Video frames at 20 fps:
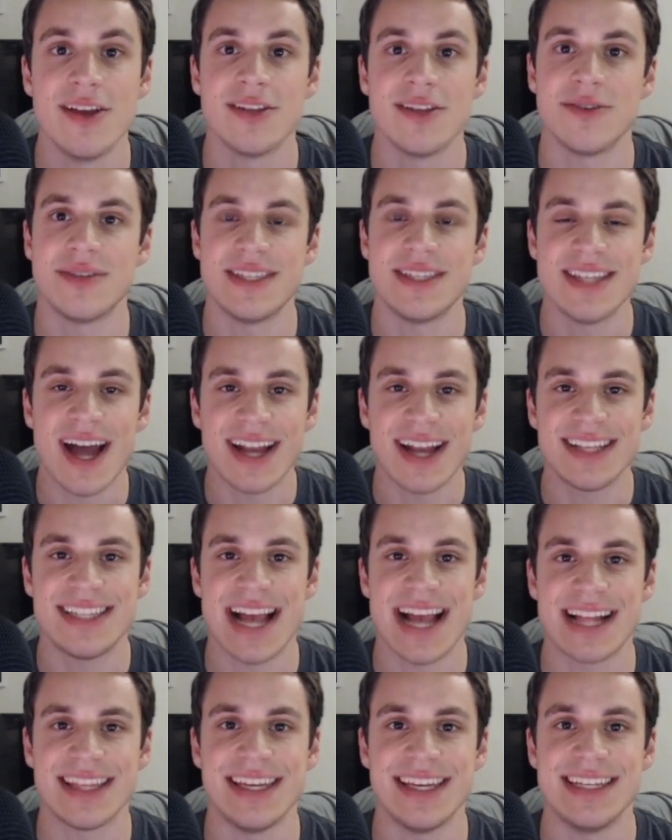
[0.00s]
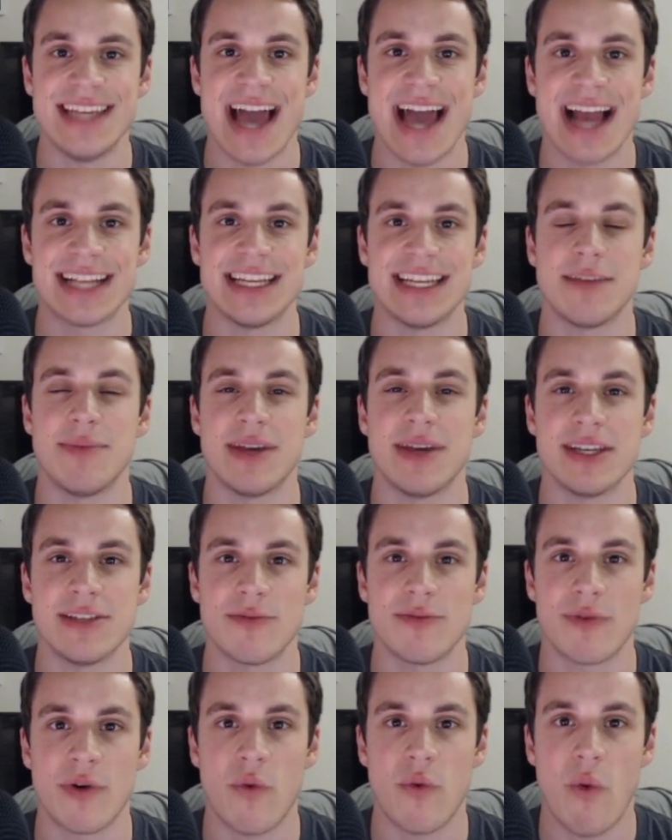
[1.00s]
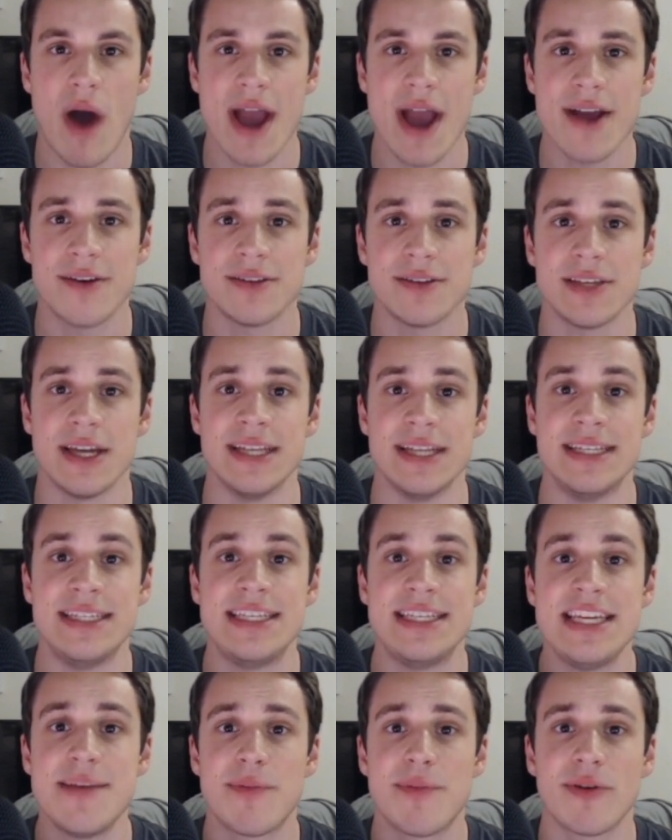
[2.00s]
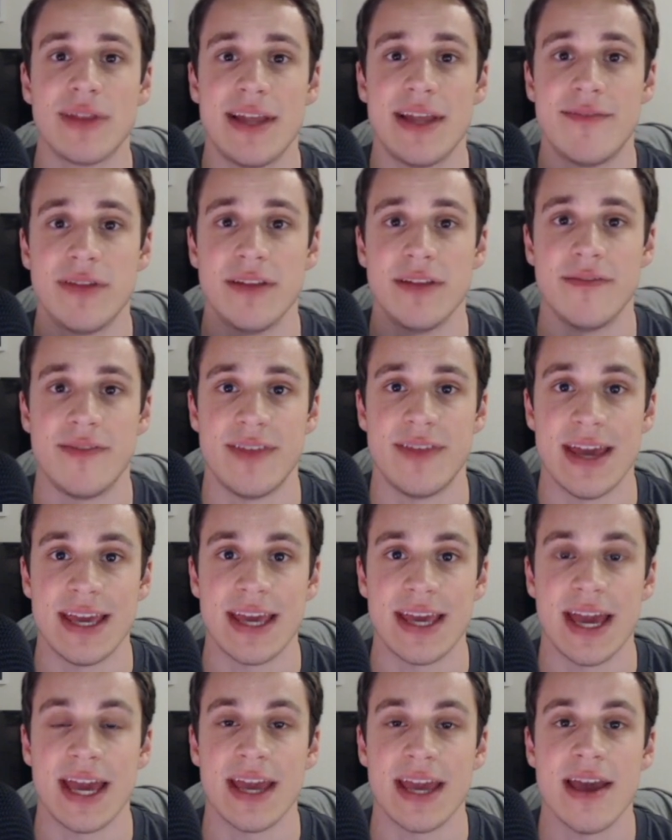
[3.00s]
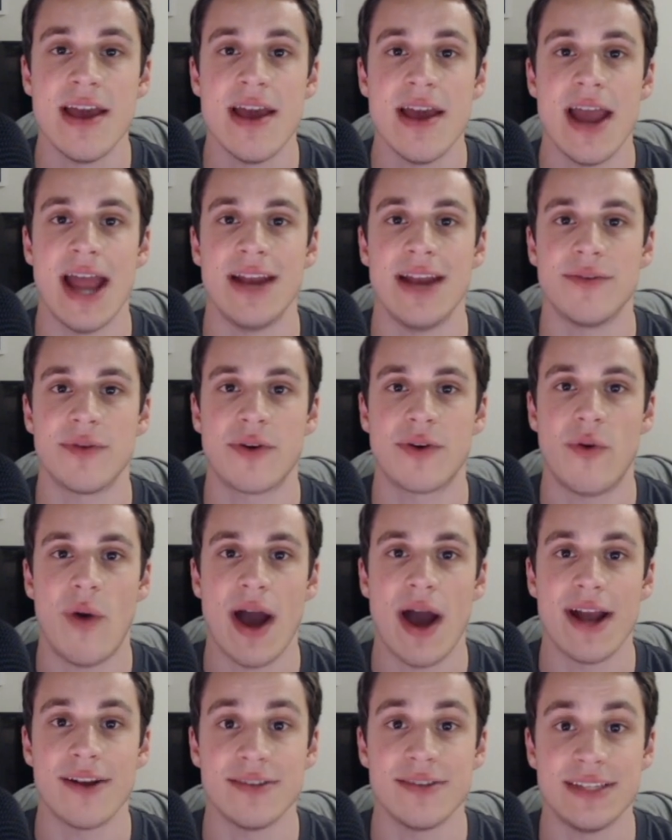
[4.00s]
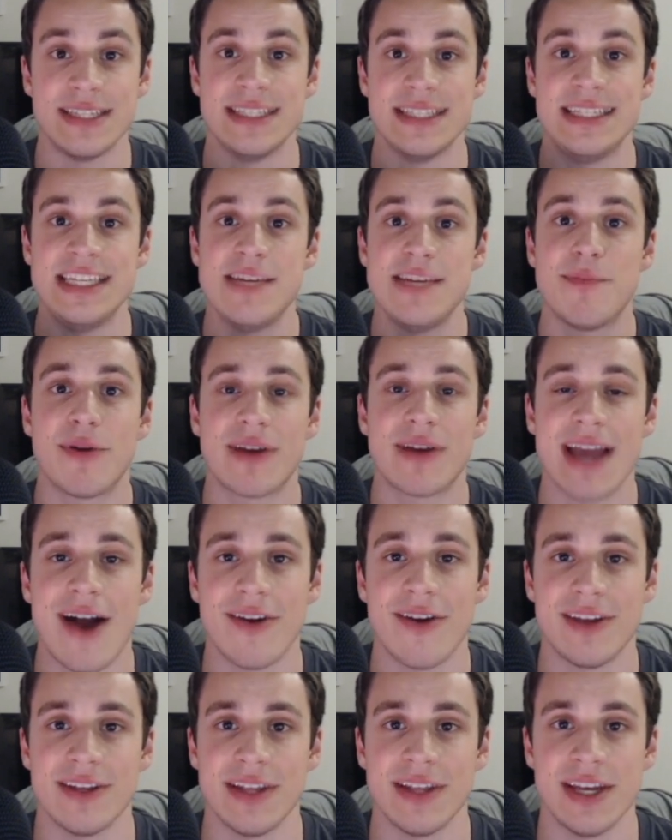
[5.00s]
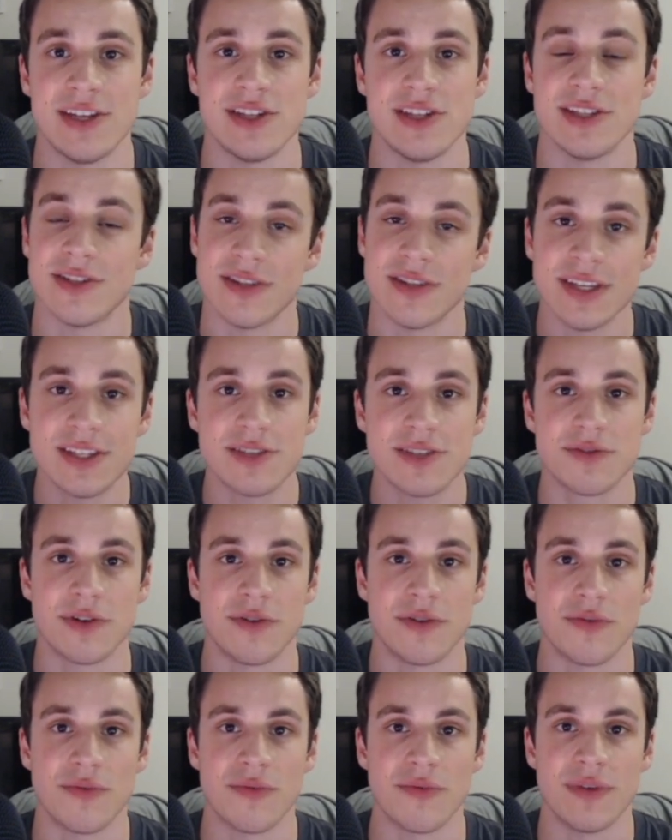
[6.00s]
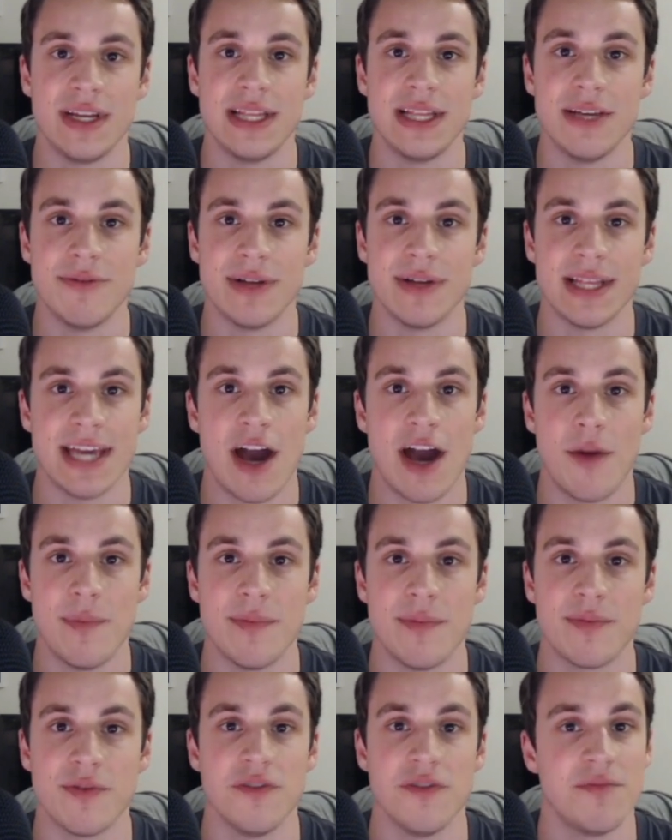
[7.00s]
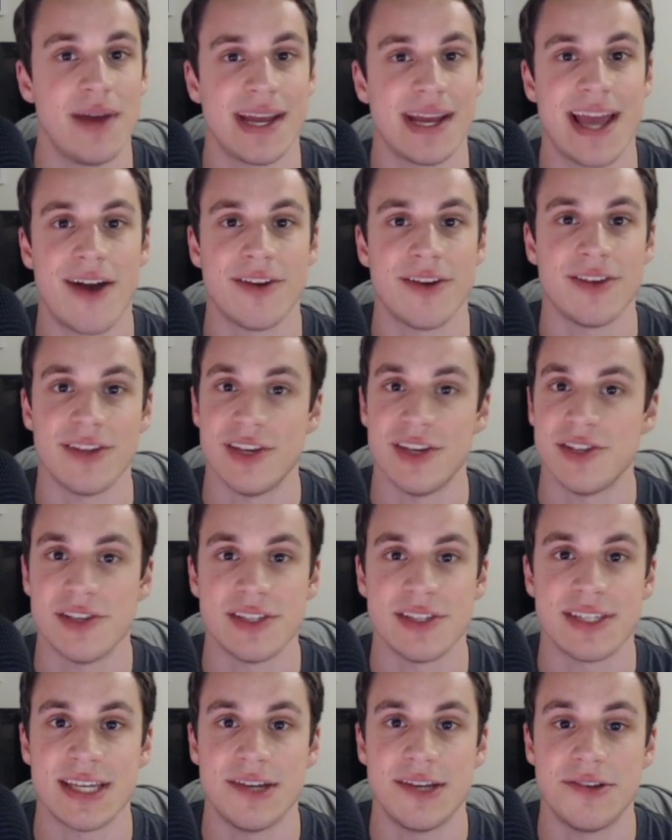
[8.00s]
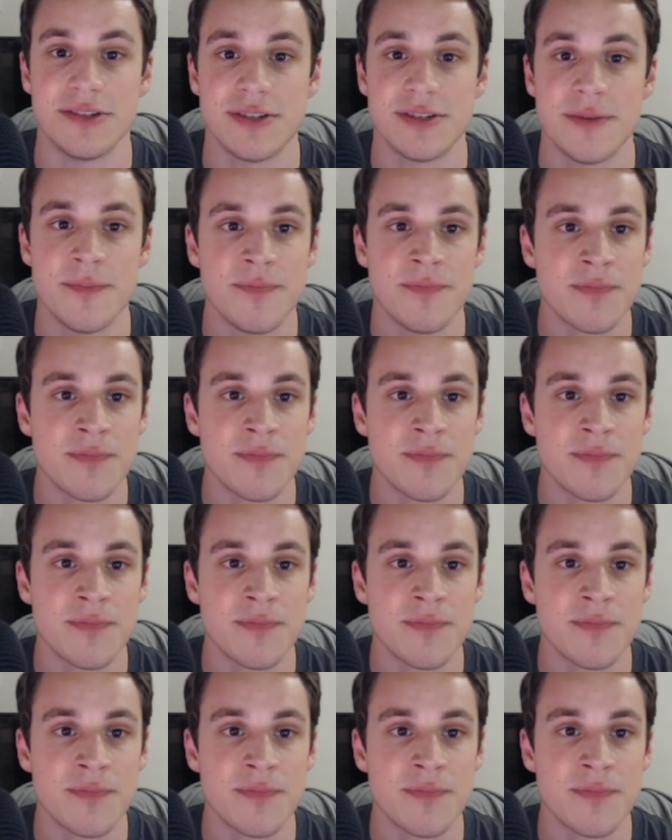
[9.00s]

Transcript: So it's not exactly a tactic because it requires a deeper level of thinking and it requires deeper calculation. So this is going to really, really help improve my calculation skills.